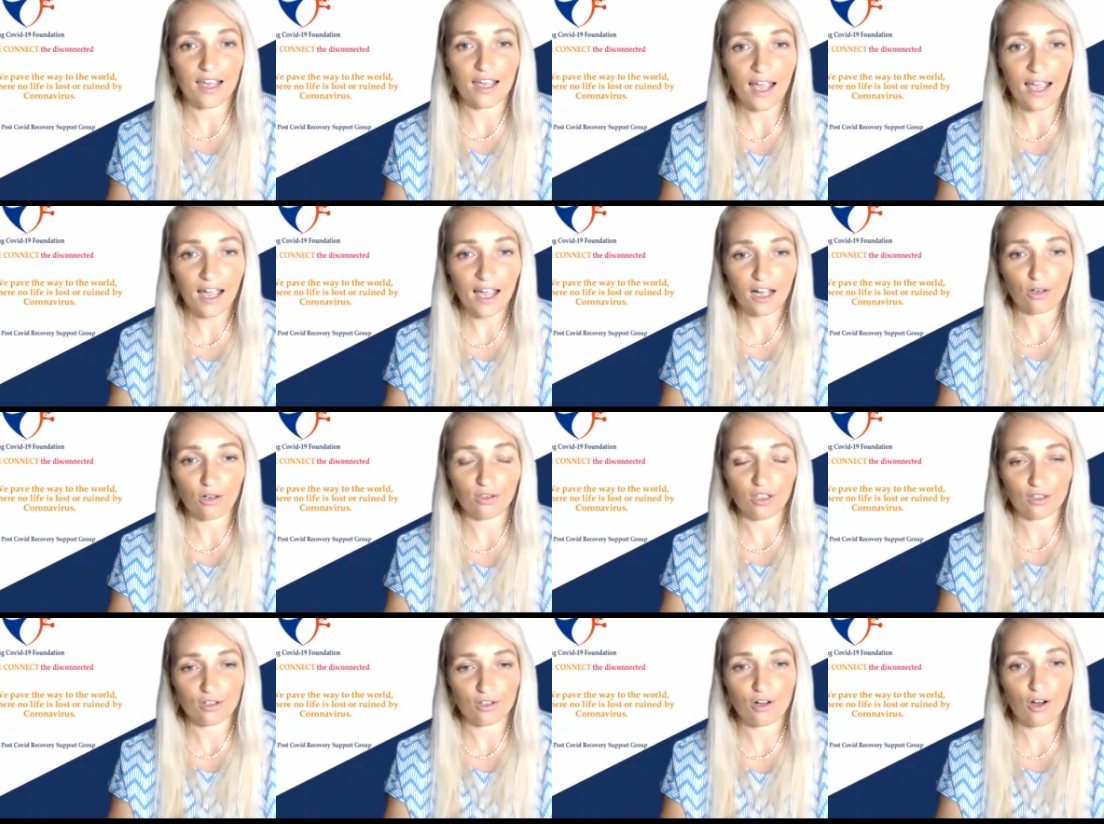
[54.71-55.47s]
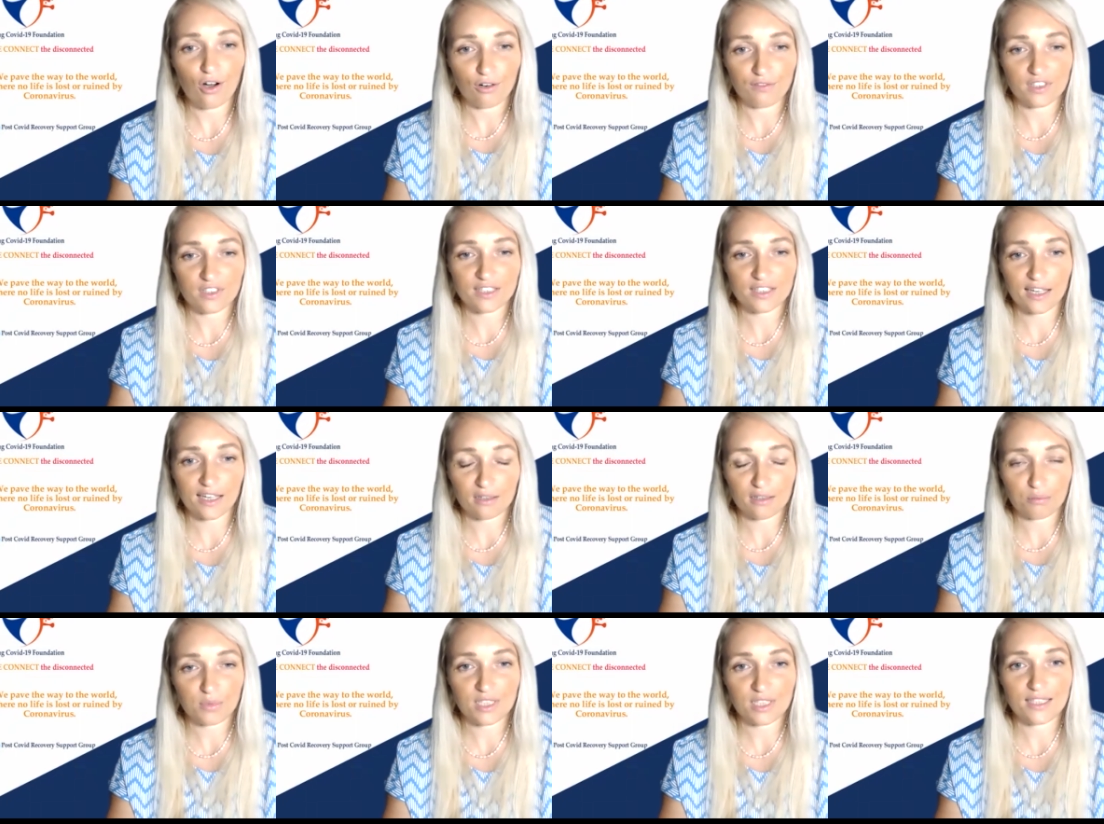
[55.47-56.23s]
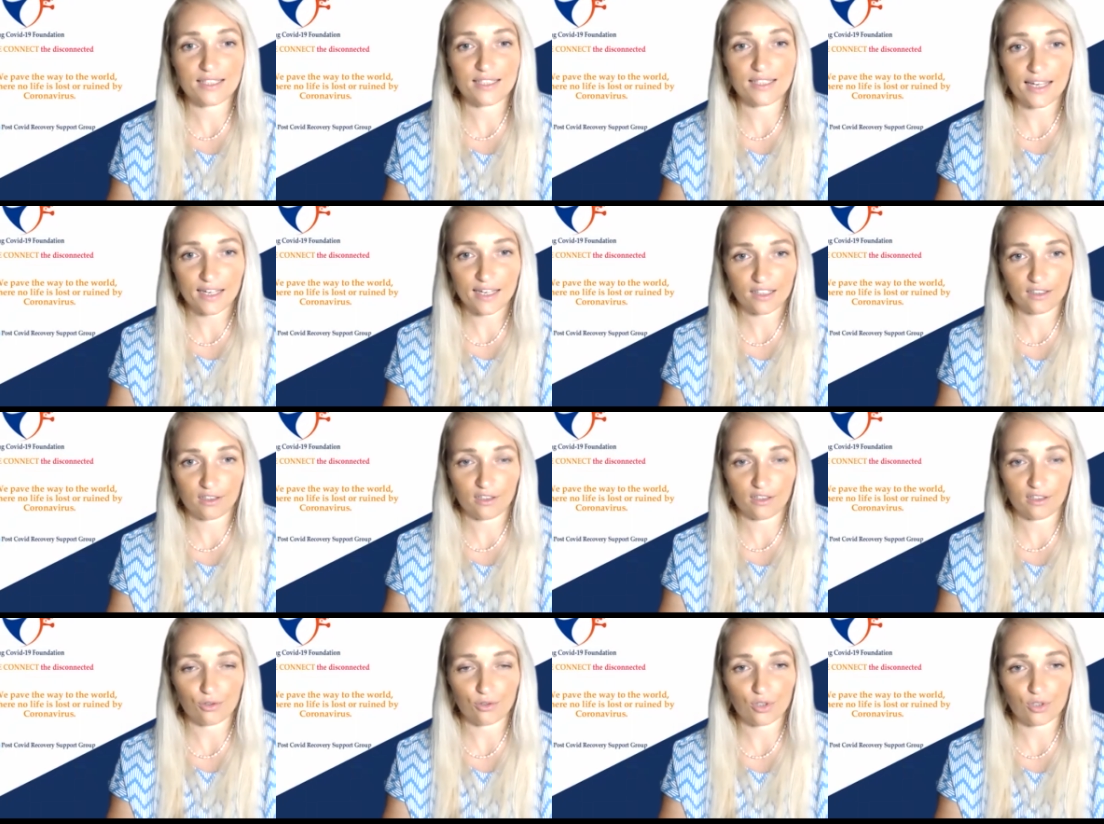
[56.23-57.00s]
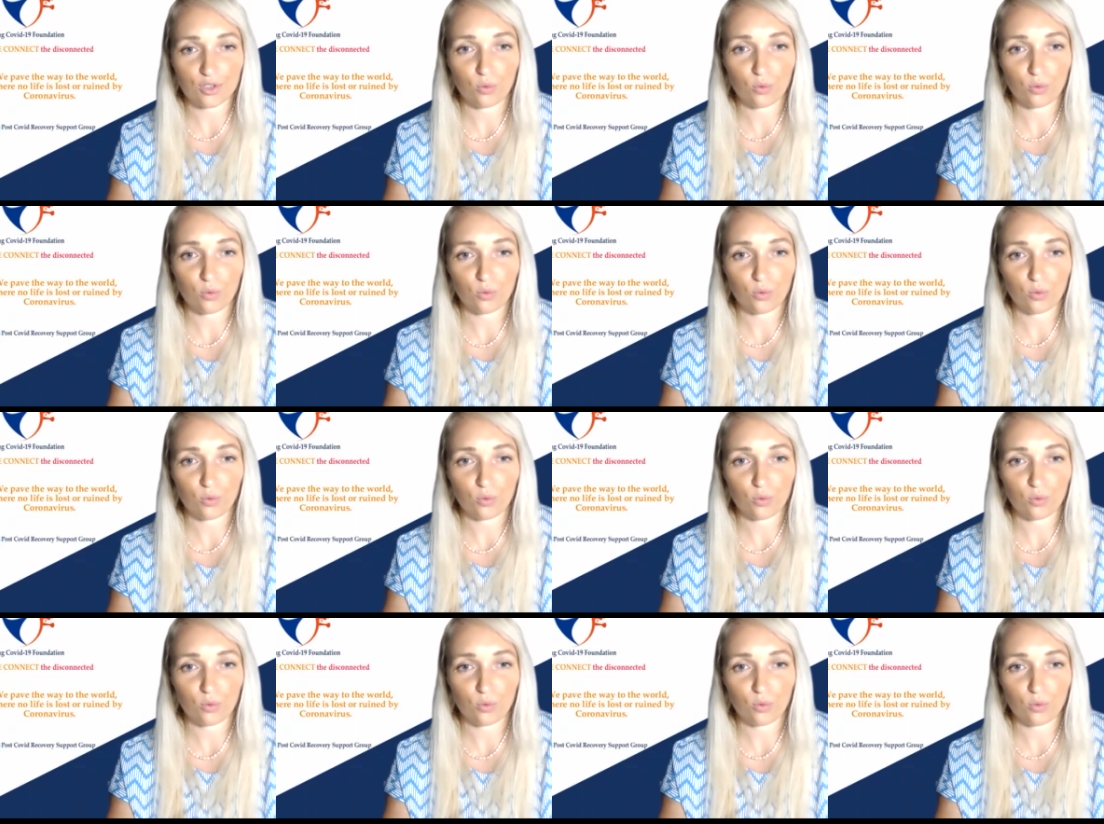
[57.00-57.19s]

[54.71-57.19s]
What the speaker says: how long COVID can be diagnosed?